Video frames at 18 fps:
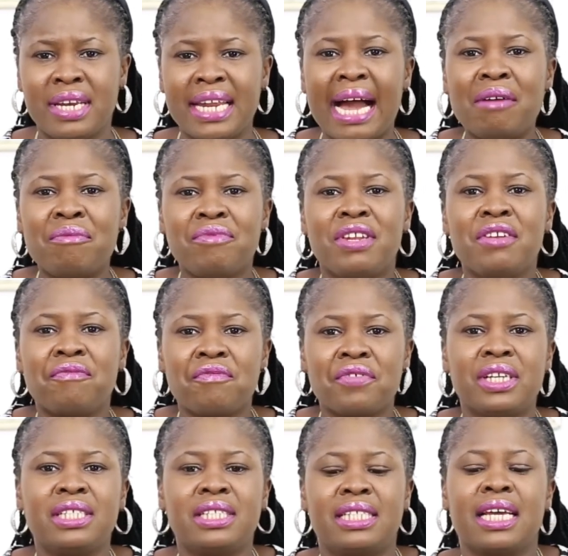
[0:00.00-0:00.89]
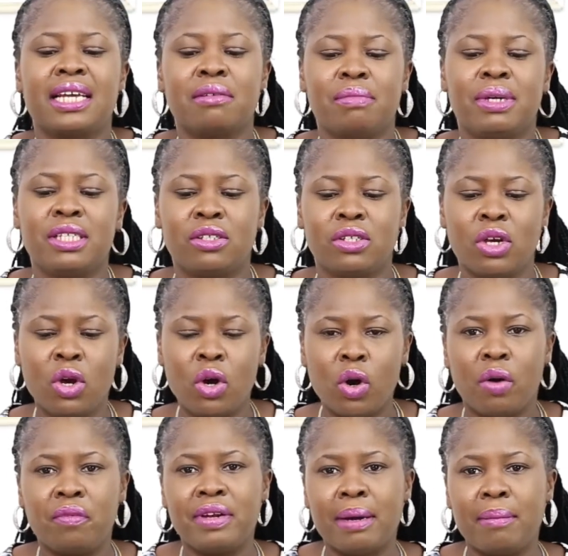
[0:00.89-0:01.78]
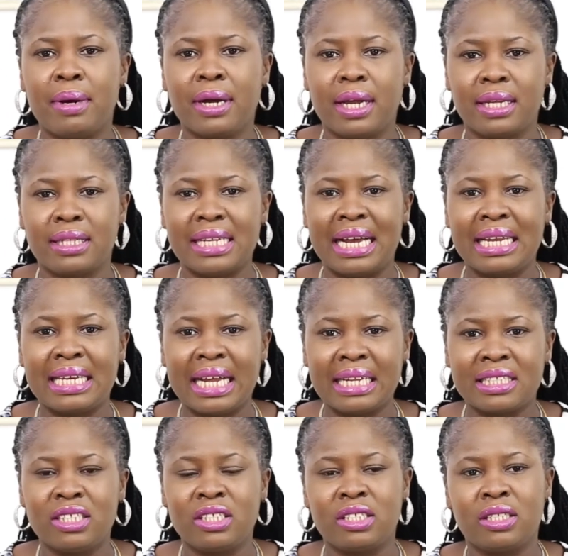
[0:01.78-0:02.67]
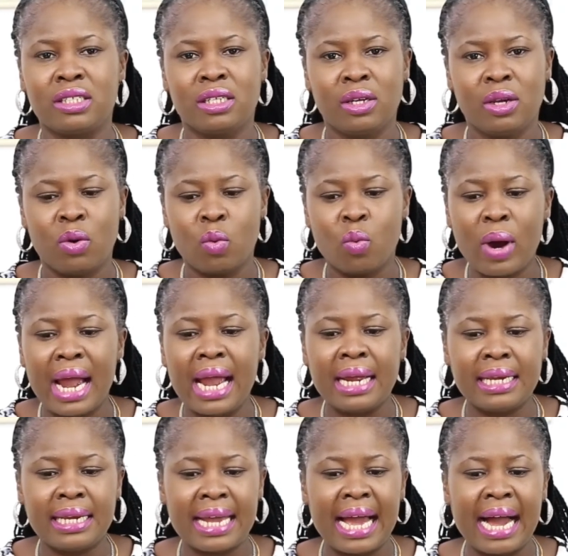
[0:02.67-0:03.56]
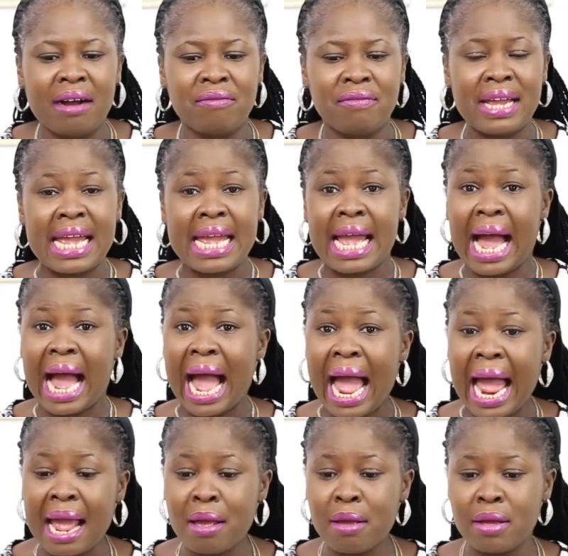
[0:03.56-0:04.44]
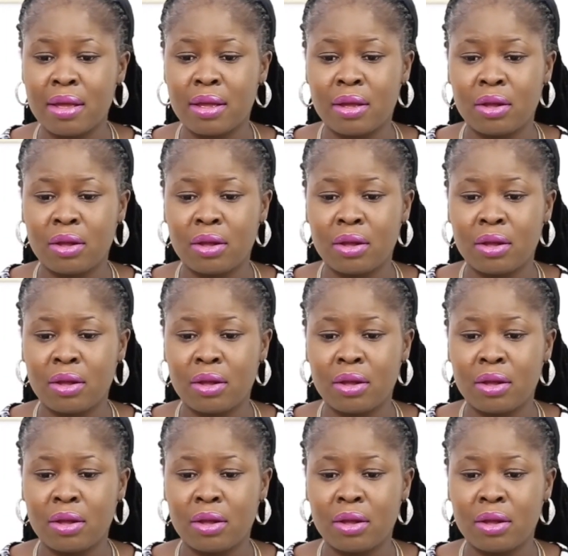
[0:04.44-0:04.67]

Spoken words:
They have different segments of that market, and that is why they have a high